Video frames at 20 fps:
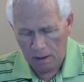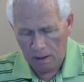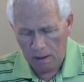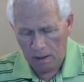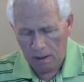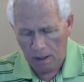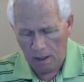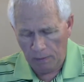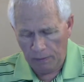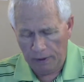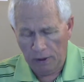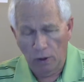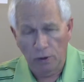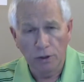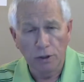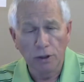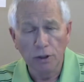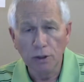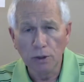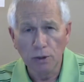And we don't
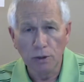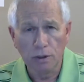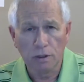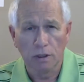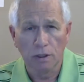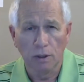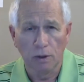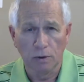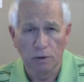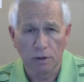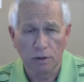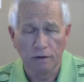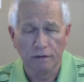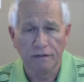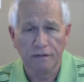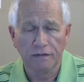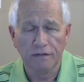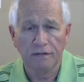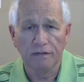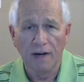use those to
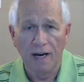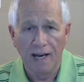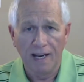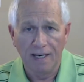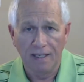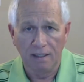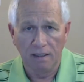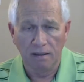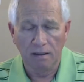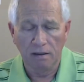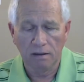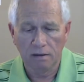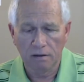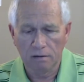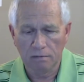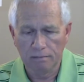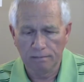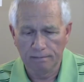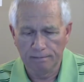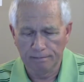find
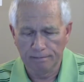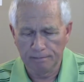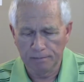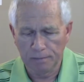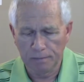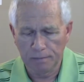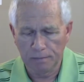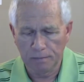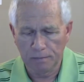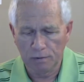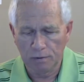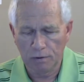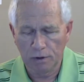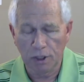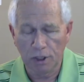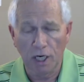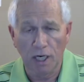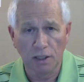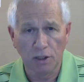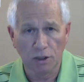
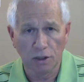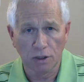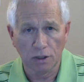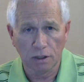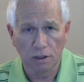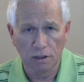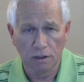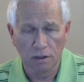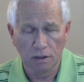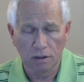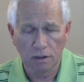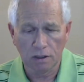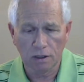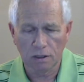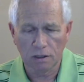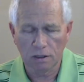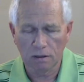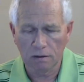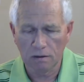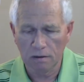changes in
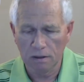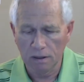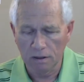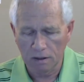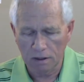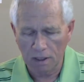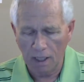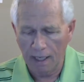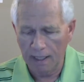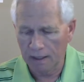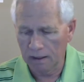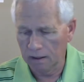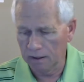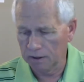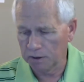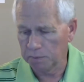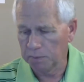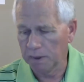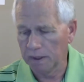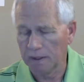
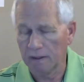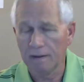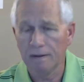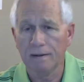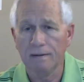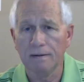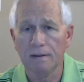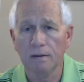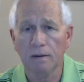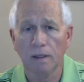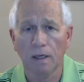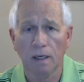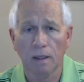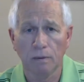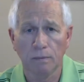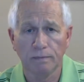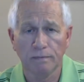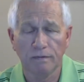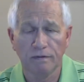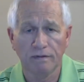cycles, but
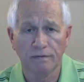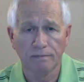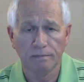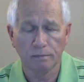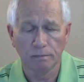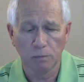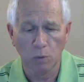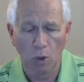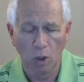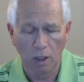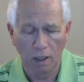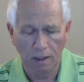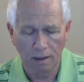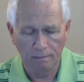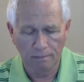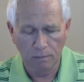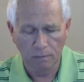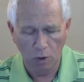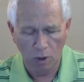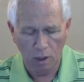
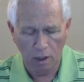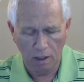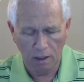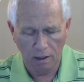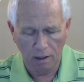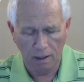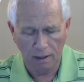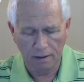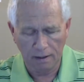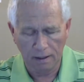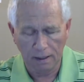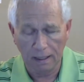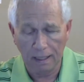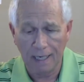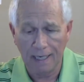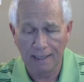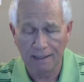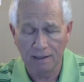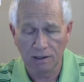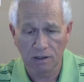more on the
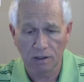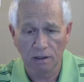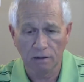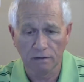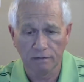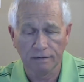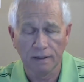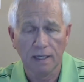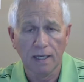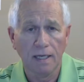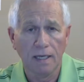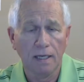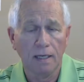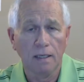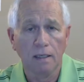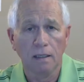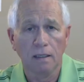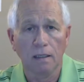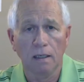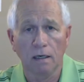lines of
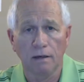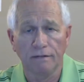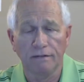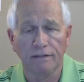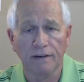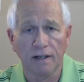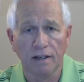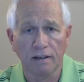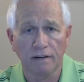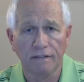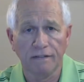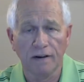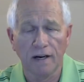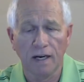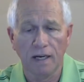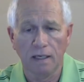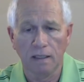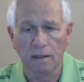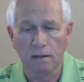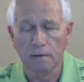
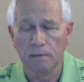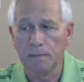verifying